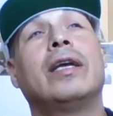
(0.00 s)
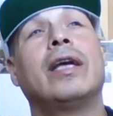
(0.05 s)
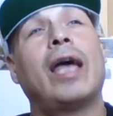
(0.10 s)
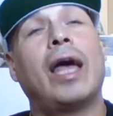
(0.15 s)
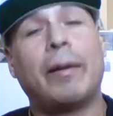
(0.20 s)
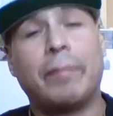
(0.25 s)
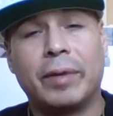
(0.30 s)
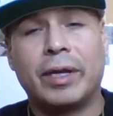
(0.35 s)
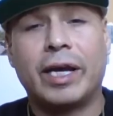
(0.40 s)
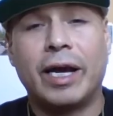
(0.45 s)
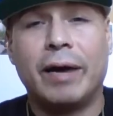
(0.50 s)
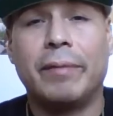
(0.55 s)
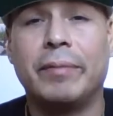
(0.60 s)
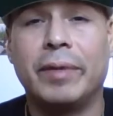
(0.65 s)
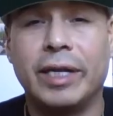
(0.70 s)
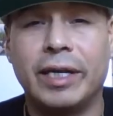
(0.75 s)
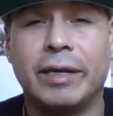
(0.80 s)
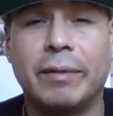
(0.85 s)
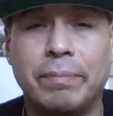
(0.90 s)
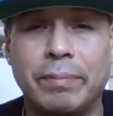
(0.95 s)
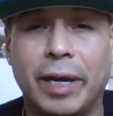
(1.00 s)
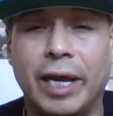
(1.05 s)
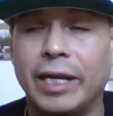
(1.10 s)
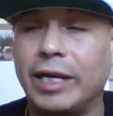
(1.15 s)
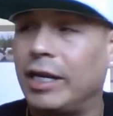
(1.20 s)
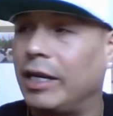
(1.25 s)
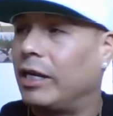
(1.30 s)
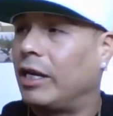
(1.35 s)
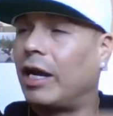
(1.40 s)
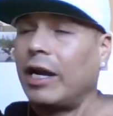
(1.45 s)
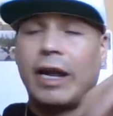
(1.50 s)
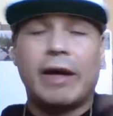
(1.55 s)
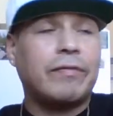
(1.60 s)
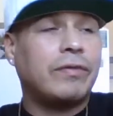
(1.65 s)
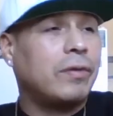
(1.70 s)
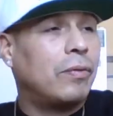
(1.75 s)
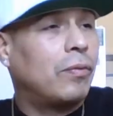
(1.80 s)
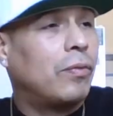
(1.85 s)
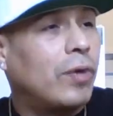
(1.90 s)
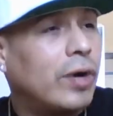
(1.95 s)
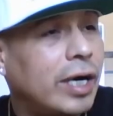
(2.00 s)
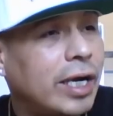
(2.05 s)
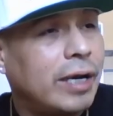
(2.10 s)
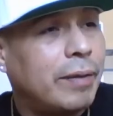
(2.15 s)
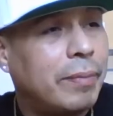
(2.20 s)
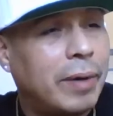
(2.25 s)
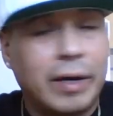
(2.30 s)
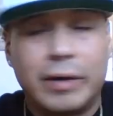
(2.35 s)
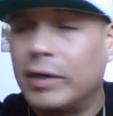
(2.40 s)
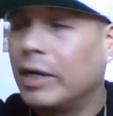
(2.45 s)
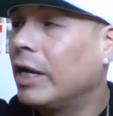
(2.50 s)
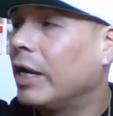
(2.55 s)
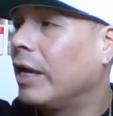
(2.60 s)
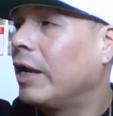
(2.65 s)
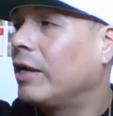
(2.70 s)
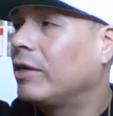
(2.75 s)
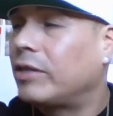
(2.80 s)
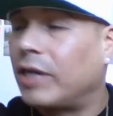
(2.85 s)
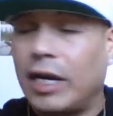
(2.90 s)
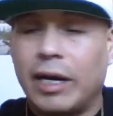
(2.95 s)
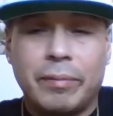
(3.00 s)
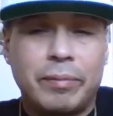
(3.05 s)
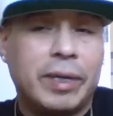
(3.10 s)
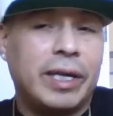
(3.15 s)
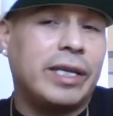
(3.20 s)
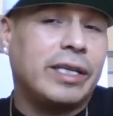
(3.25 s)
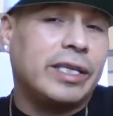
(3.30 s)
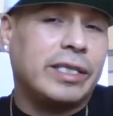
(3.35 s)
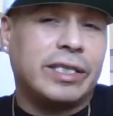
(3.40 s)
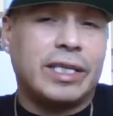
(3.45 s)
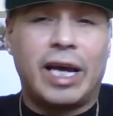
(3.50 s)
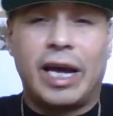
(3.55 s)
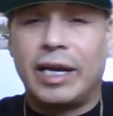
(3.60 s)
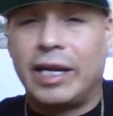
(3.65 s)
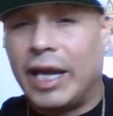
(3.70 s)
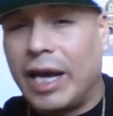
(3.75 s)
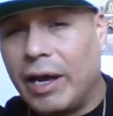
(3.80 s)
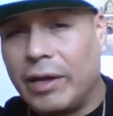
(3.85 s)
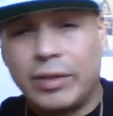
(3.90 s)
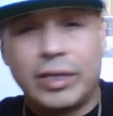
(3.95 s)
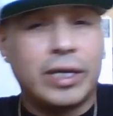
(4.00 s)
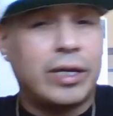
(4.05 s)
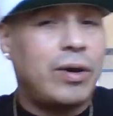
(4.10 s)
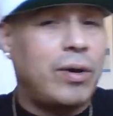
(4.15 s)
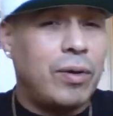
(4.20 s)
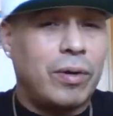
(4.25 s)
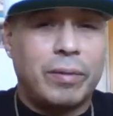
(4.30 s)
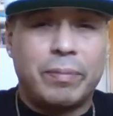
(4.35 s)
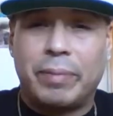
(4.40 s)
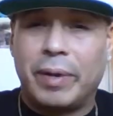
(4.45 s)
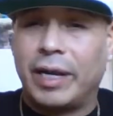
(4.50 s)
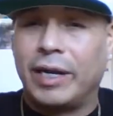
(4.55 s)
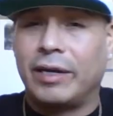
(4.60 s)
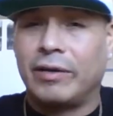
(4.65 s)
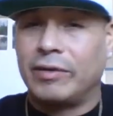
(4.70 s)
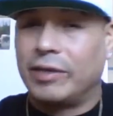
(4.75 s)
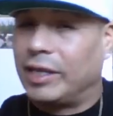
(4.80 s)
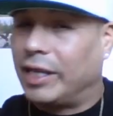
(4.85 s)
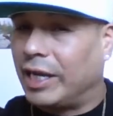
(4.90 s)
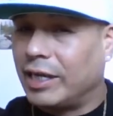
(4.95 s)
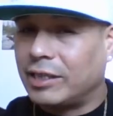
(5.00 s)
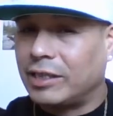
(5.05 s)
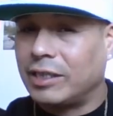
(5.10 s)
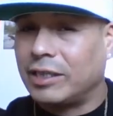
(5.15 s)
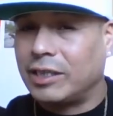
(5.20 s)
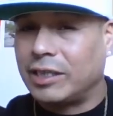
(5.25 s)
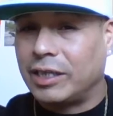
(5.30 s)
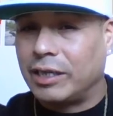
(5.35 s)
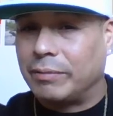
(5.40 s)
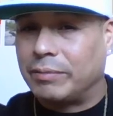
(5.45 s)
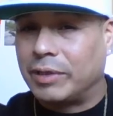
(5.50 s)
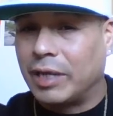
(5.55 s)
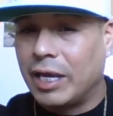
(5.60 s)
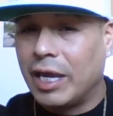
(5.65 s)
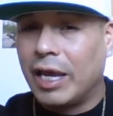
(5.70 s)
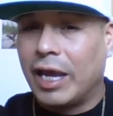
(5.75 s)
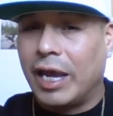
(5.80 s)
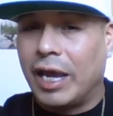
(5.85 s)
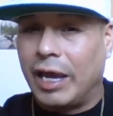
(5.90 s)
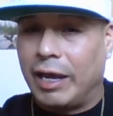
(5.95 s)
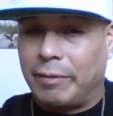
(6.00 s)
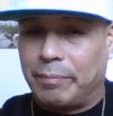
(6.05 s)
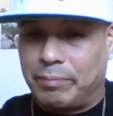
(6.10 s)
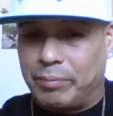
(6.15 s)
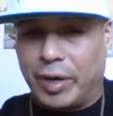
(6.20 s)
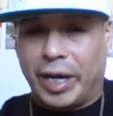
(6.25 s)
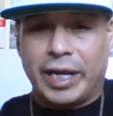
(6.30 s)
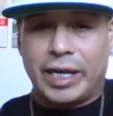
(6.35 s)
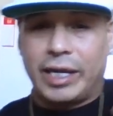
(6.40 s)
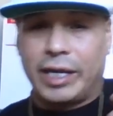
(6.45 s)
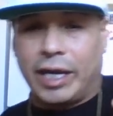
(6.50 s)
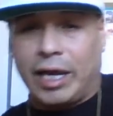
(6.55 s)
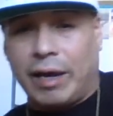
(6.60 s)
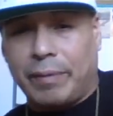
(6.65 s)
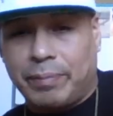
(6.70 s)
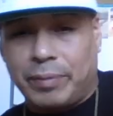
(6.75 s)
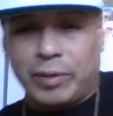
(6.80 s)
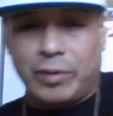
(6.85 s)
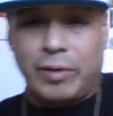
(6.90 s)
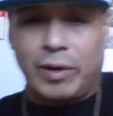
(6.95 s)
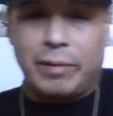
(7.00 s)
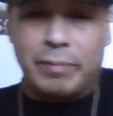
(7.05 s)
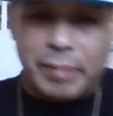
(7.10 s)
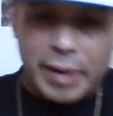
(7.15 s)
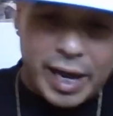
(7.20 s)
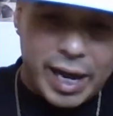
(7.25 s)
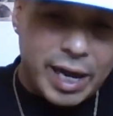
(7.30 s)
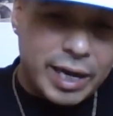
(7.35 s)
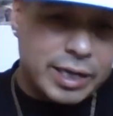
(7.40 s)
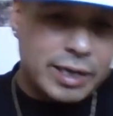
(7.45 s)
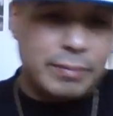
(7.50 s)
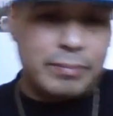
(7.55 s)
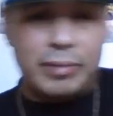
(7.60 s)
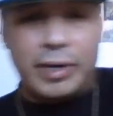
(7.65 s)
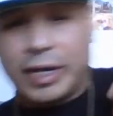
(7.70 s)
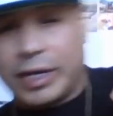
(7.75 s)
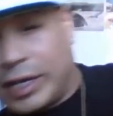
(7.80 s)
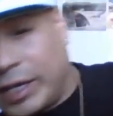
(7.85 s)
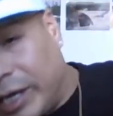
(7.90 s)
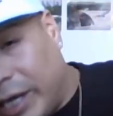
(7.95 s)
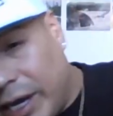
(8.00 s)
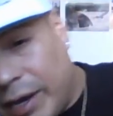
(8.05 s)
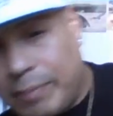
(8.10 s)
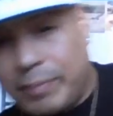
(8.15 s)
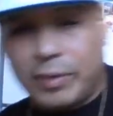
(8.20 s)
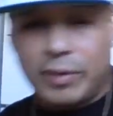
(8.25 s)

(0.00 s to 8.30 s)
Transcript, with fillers: and become independent and not have to worry about trying to be in these unhealthy codependent relationships and breaking up and going back and breaking up and